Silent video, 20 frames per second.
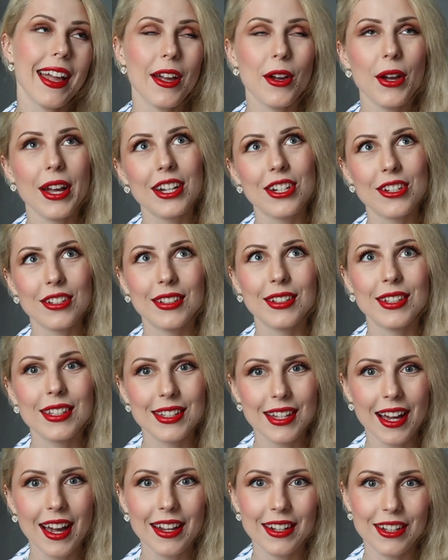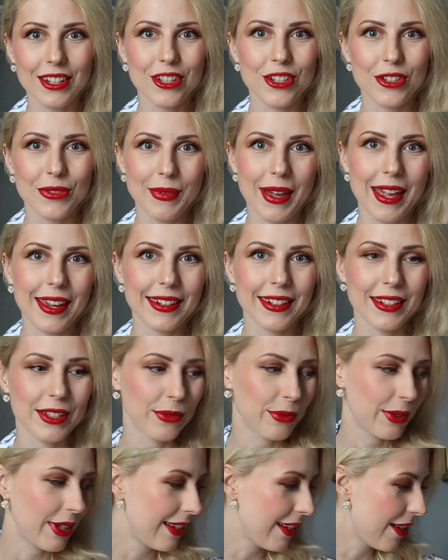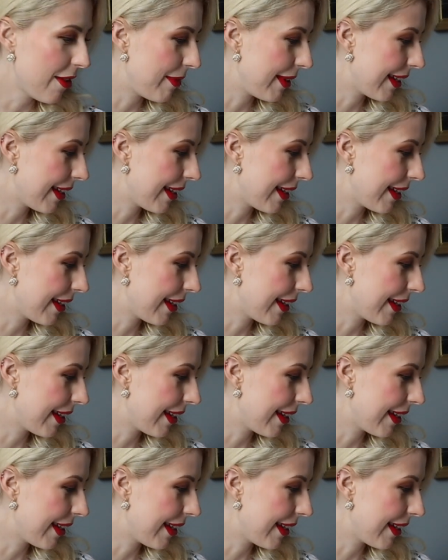I actually decided to make this video,